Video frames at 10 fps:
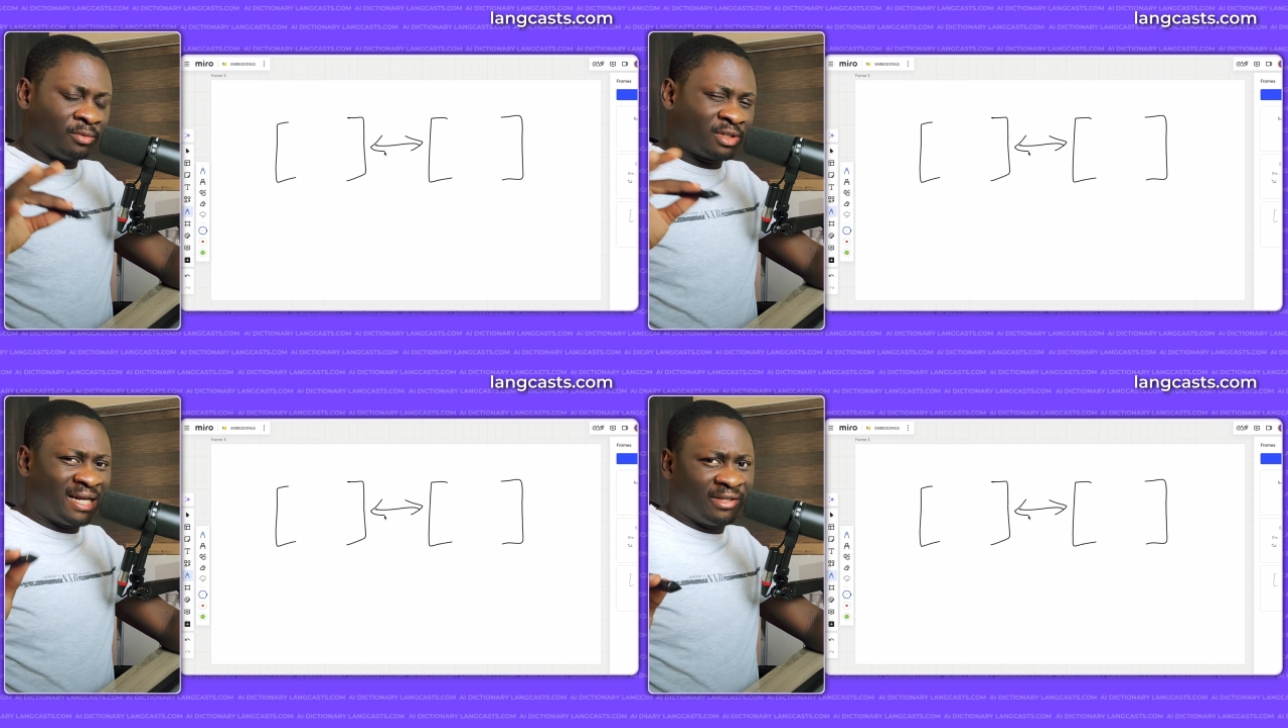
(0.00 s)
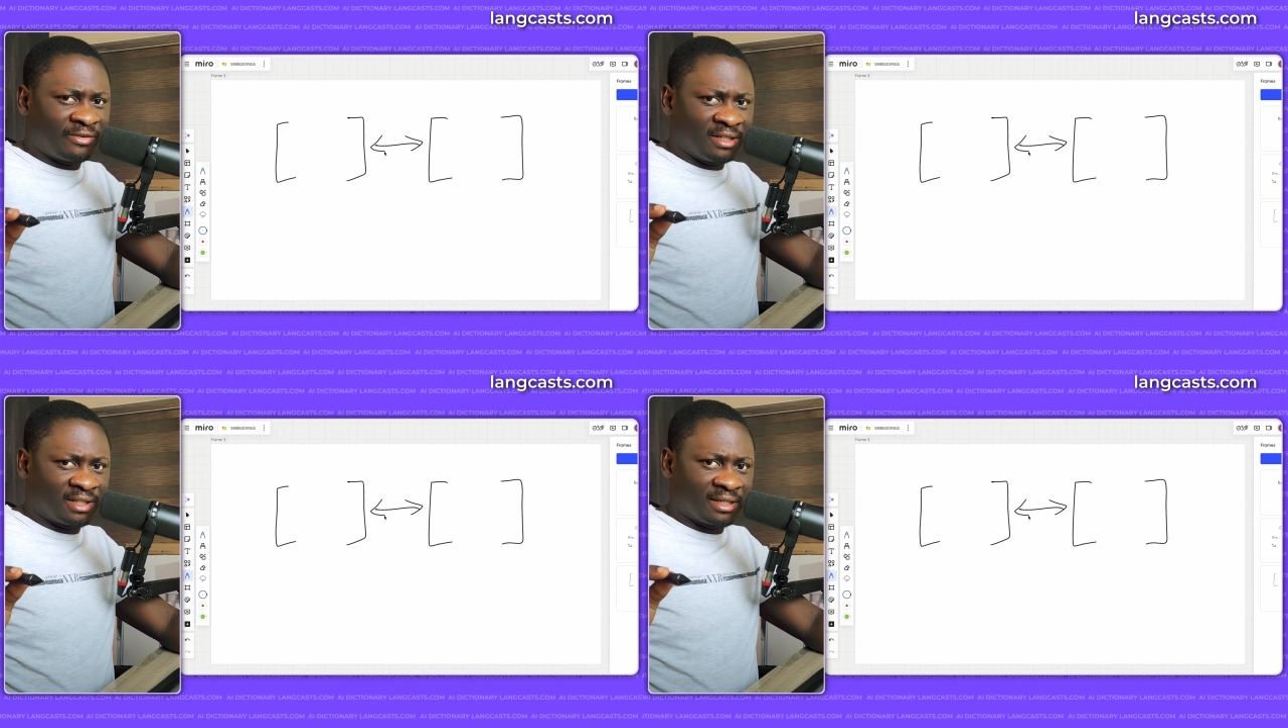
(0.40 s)
slight
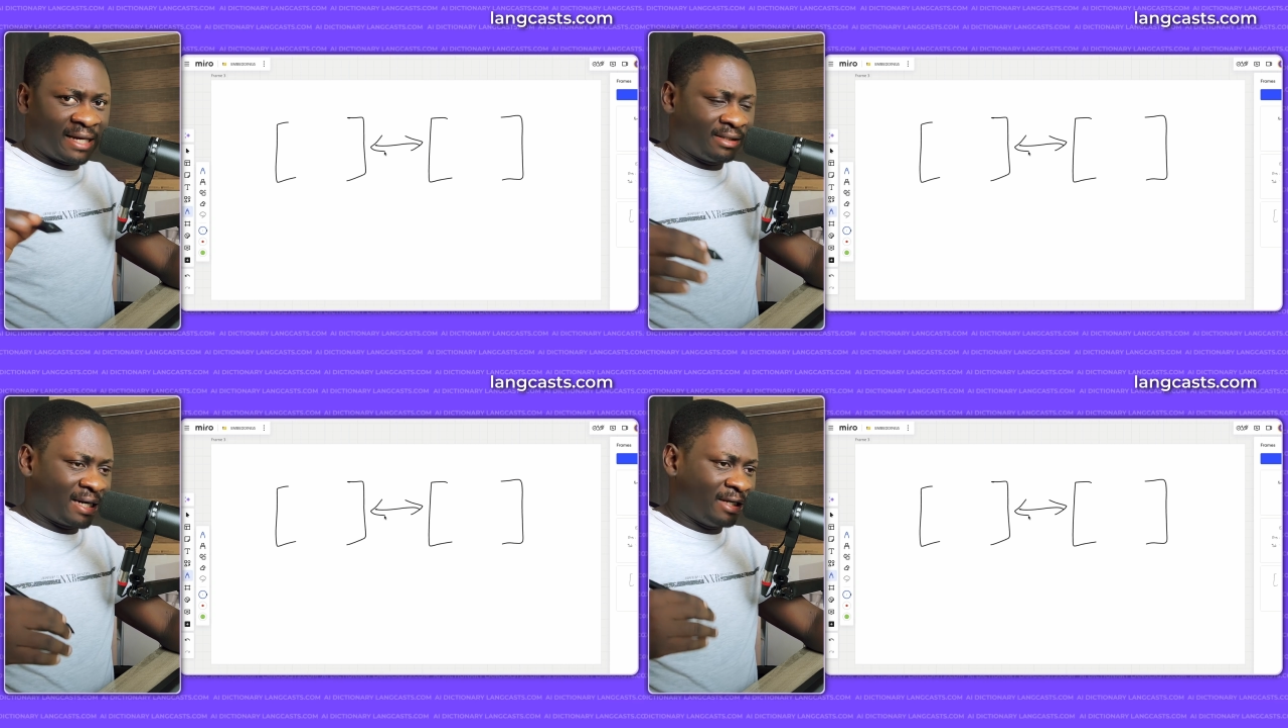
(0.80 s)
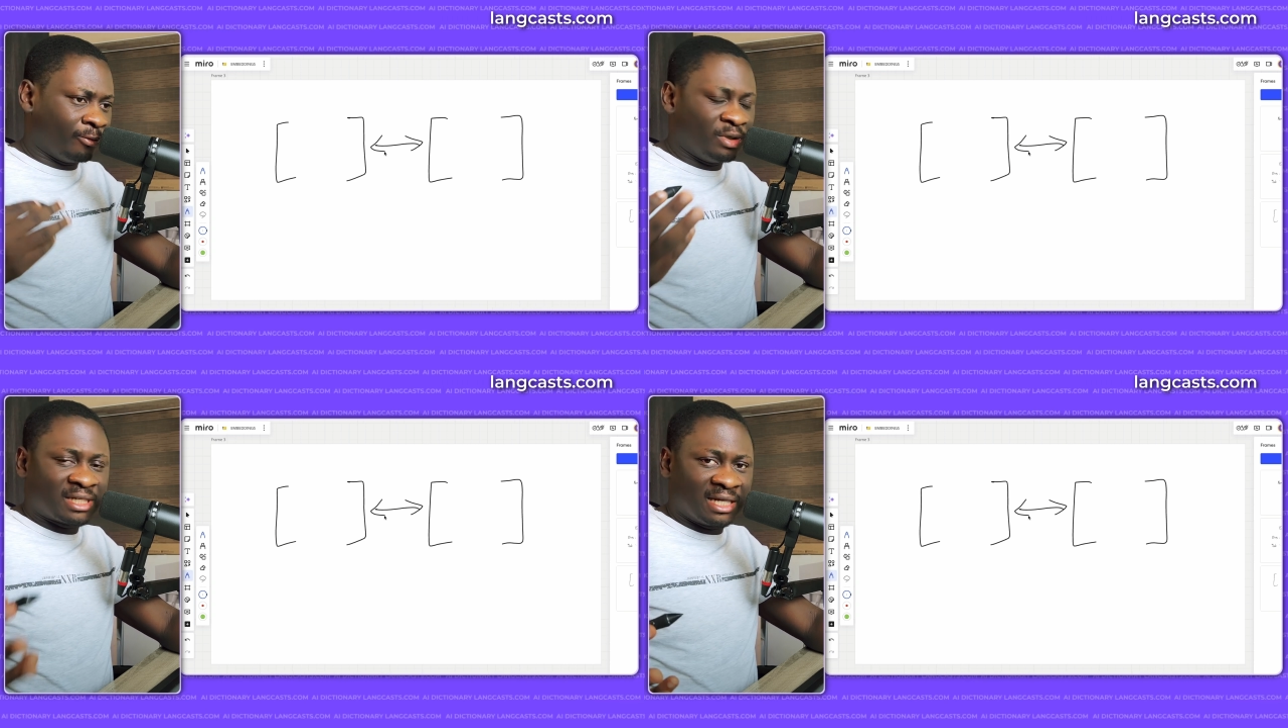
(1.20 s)
differences, like the kind of
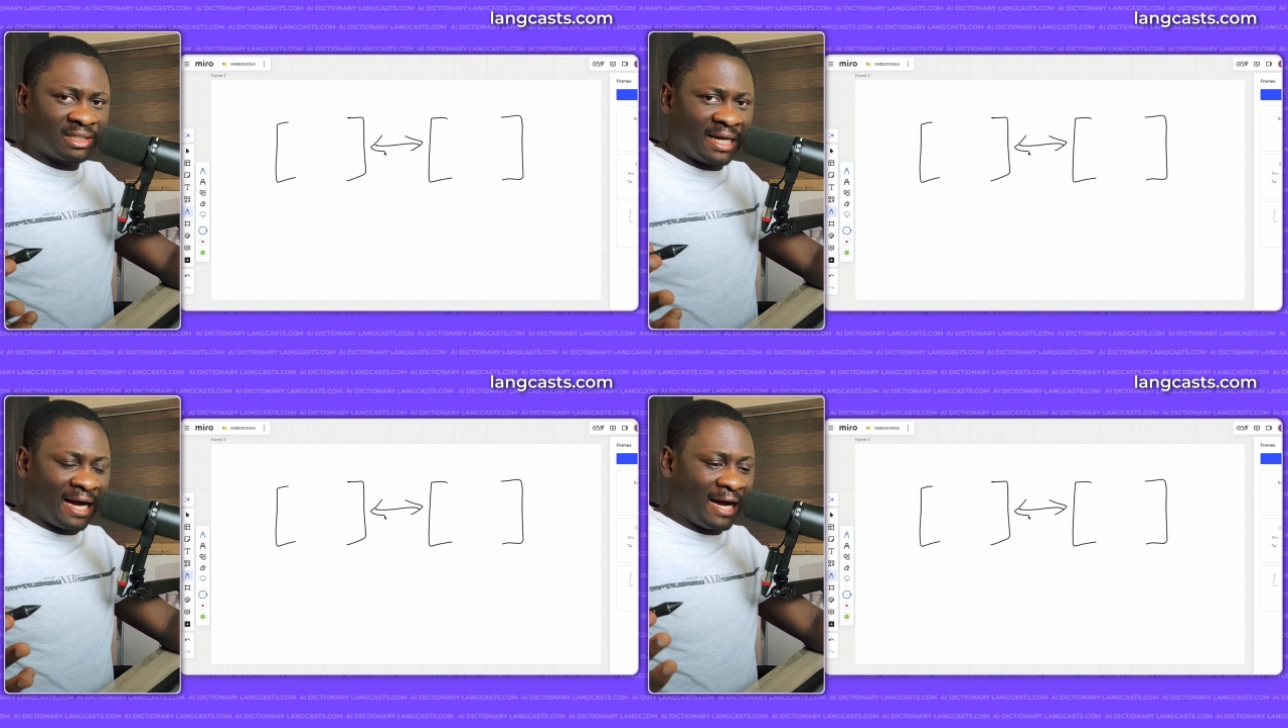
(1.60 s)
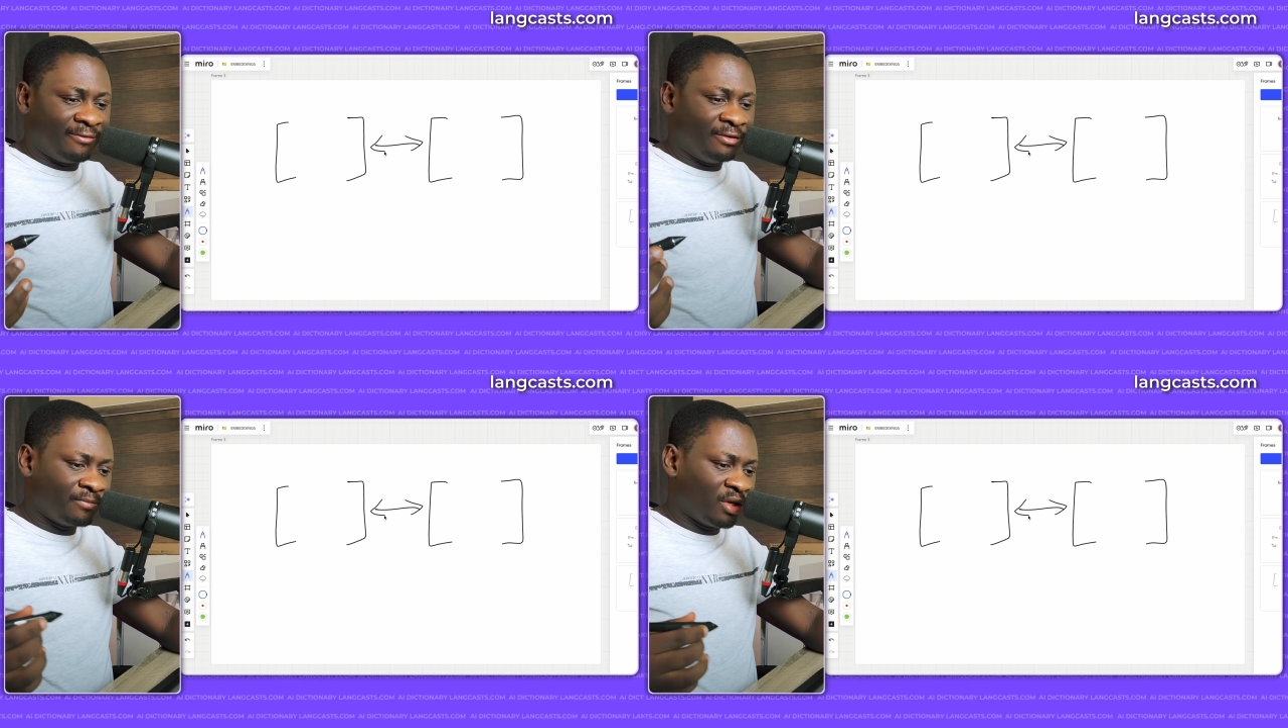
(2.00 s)
whiskers they have,